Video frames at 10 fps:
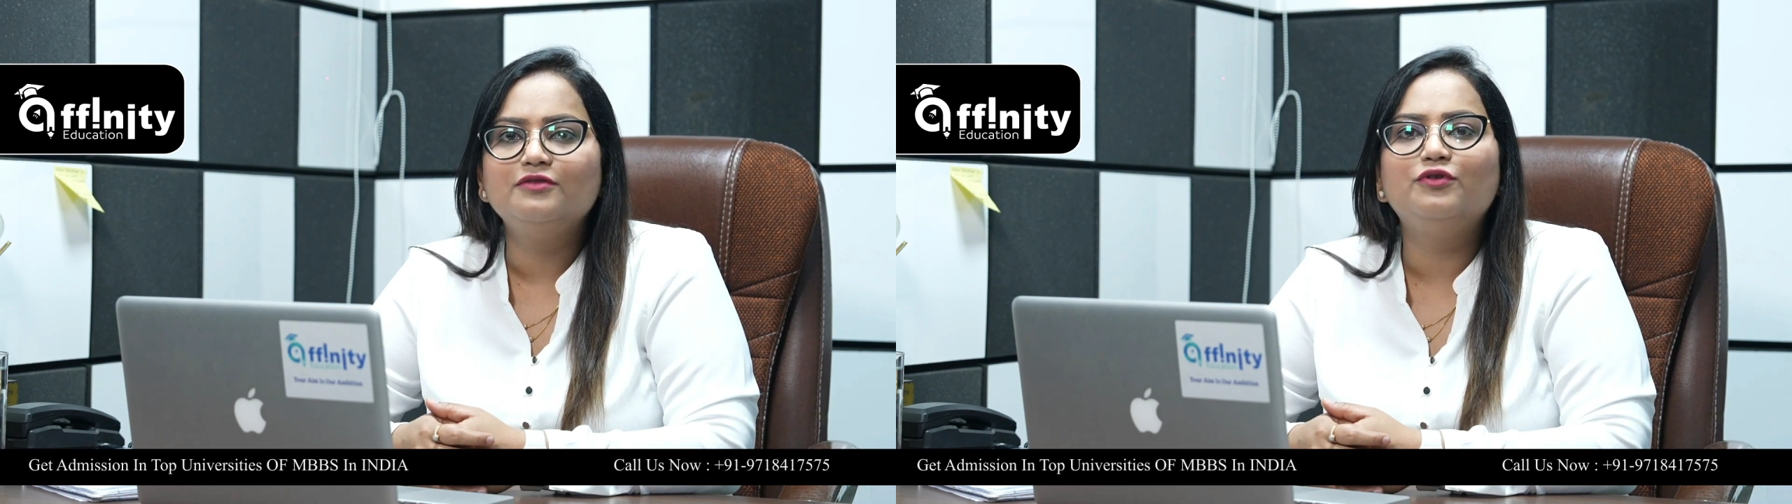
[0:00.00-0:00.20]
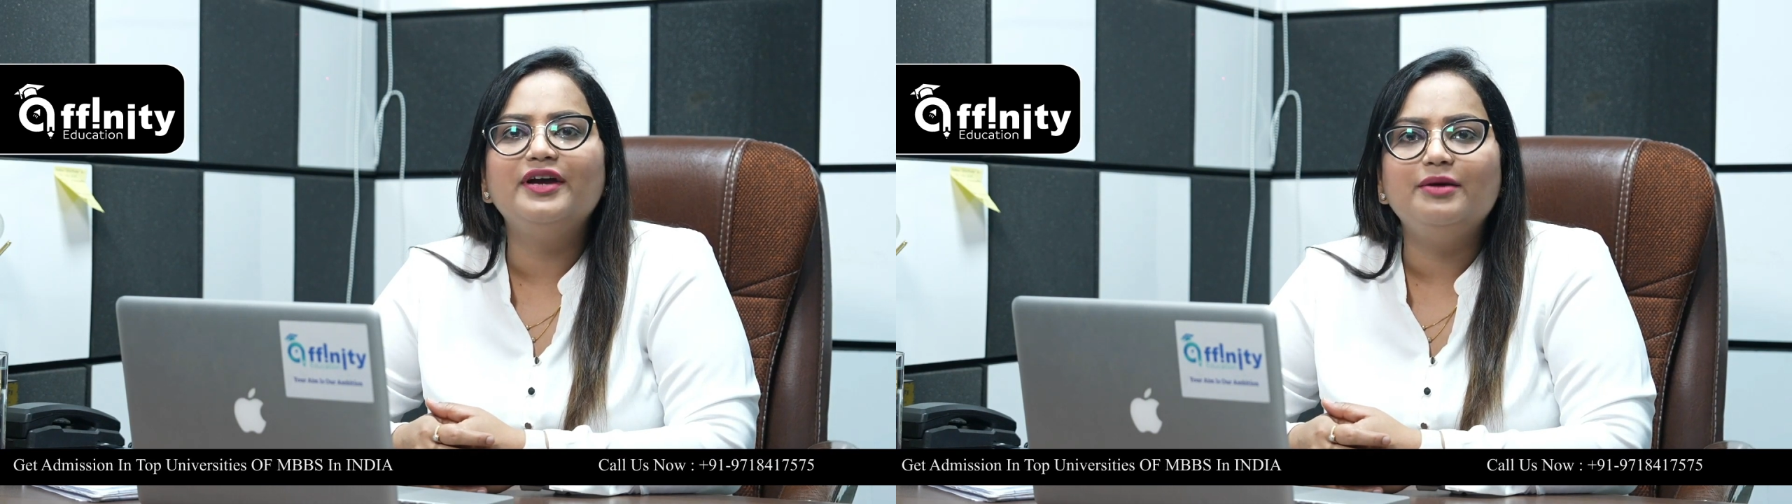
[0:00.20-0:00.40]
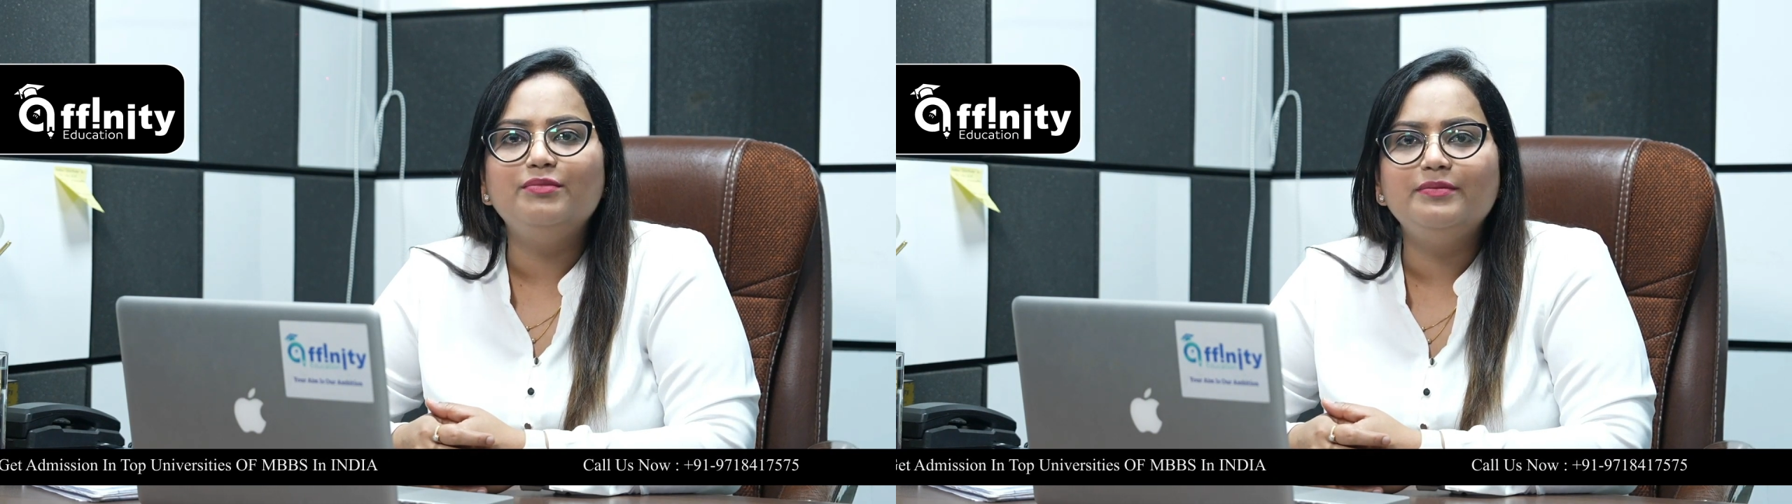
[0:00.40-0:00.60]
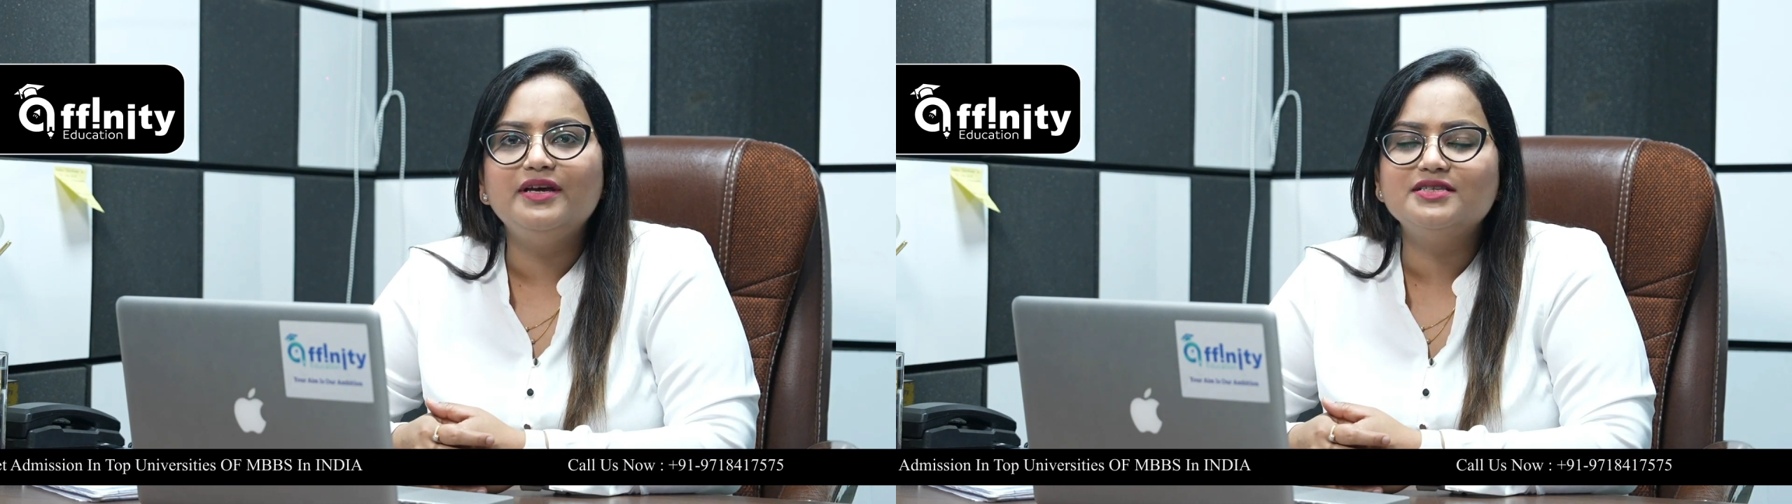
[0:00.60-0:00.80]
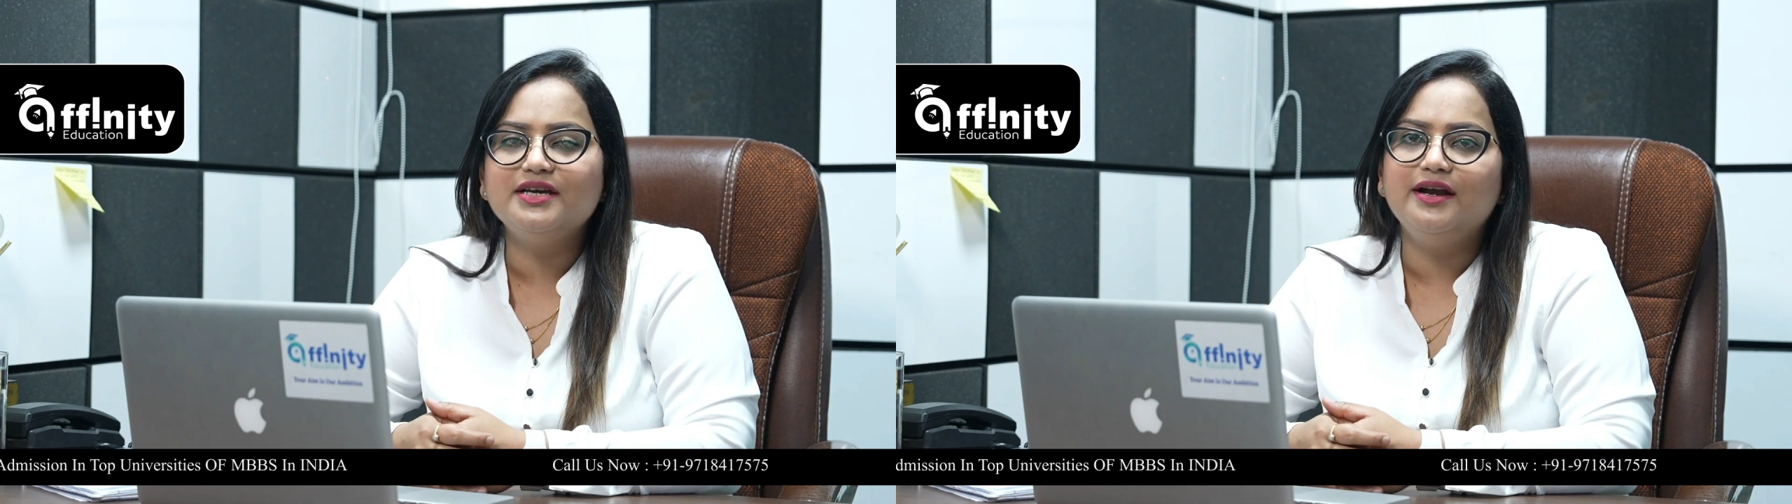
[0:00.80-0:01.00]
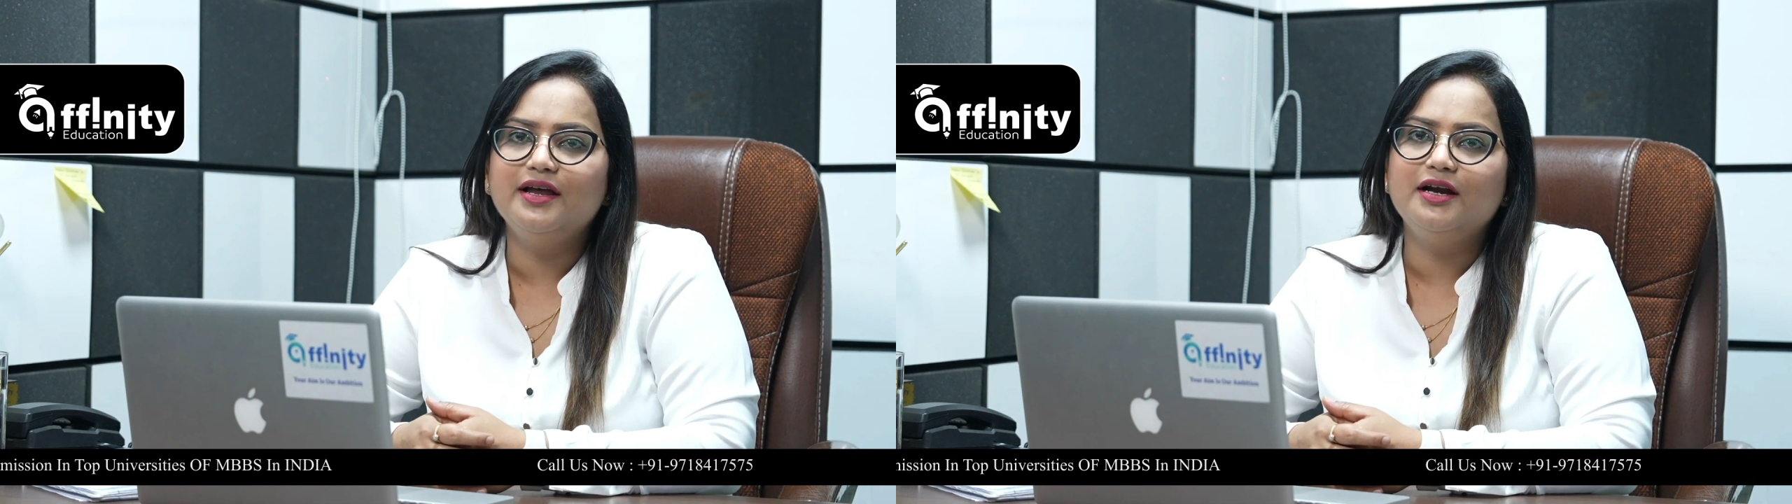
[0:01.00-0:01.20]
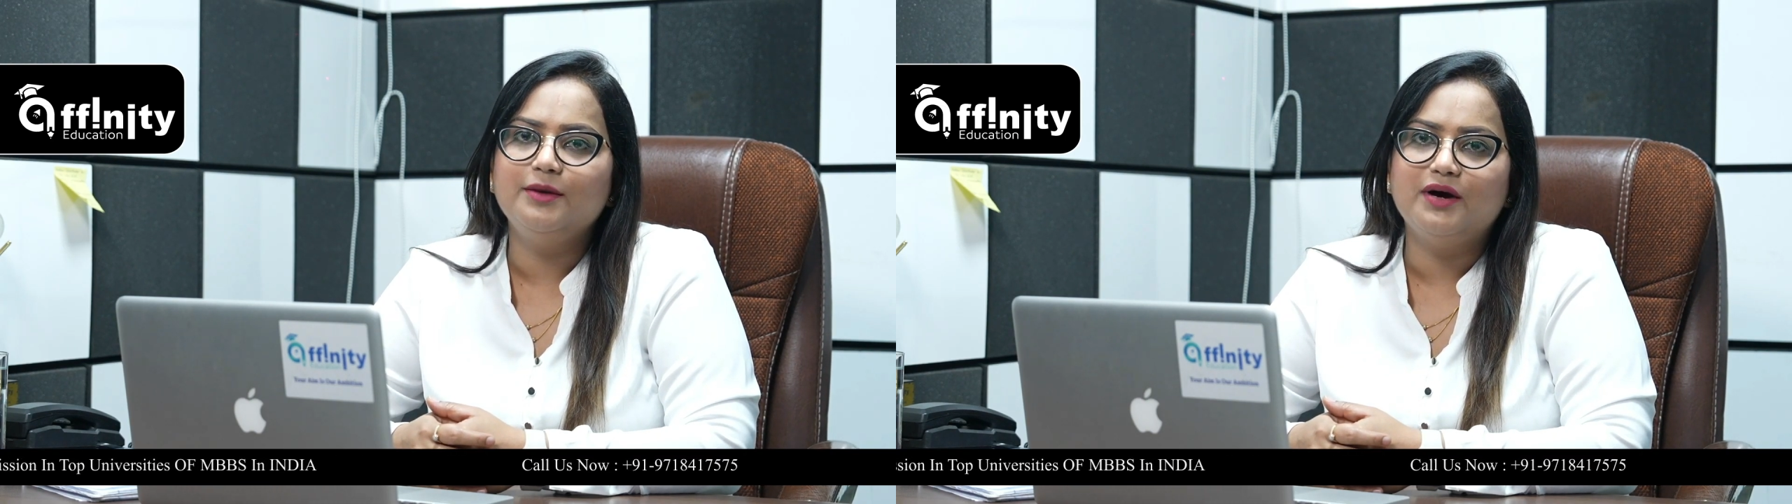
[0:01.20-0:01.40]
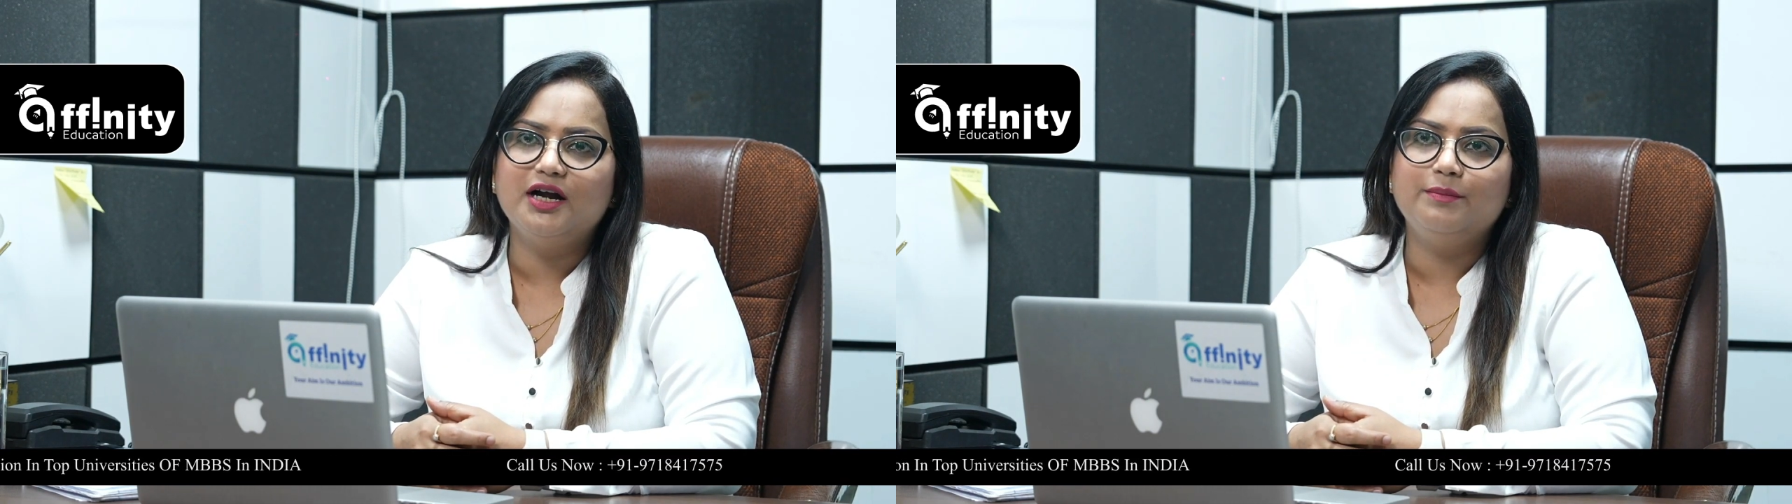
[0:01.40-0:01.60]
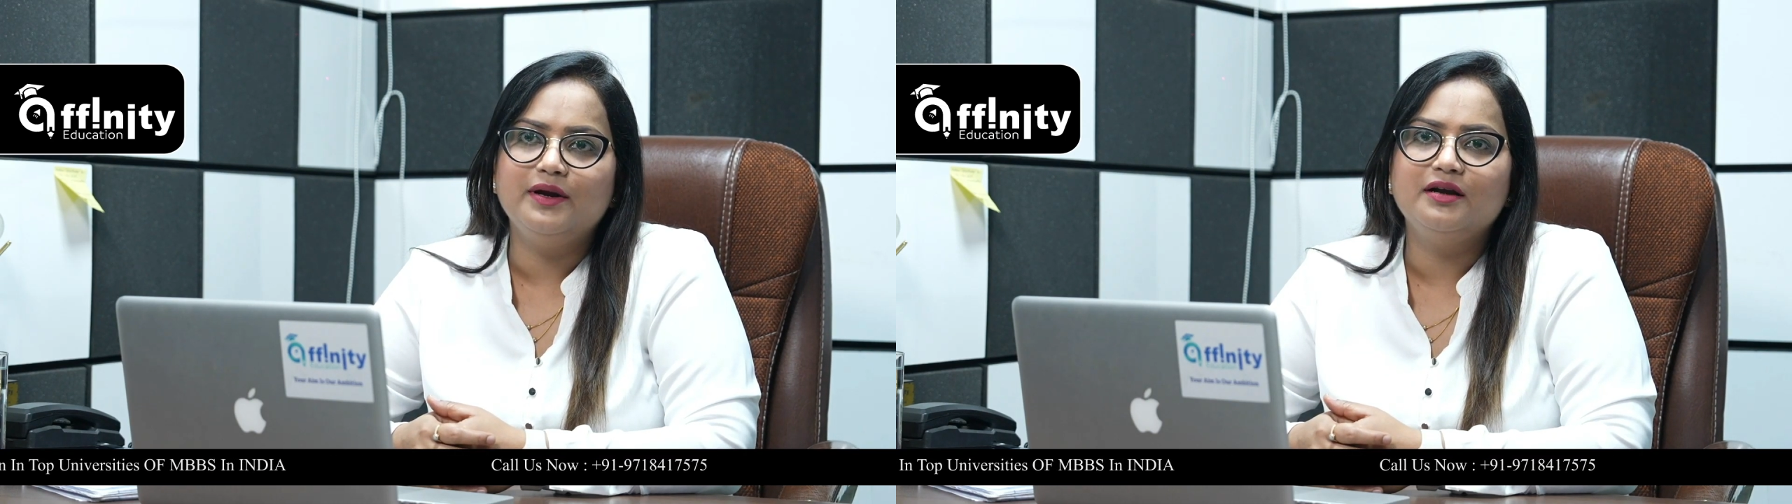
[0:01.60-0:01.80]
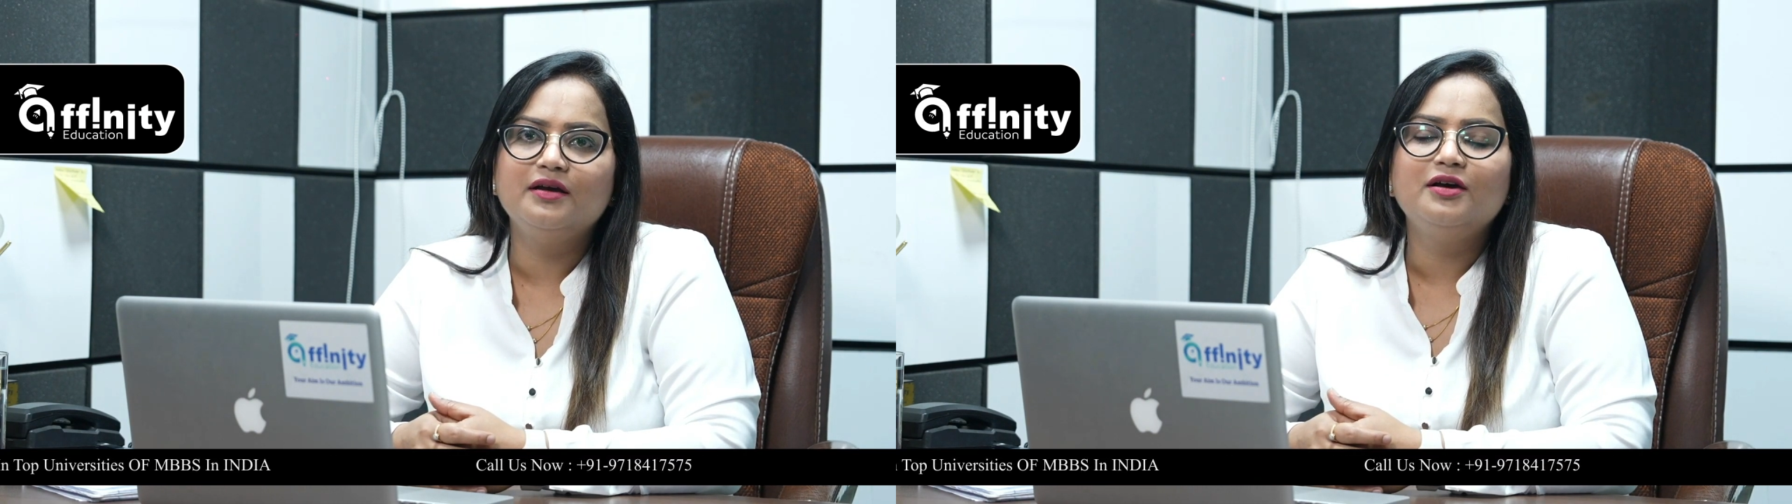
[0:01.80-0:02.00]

for MBBS India department.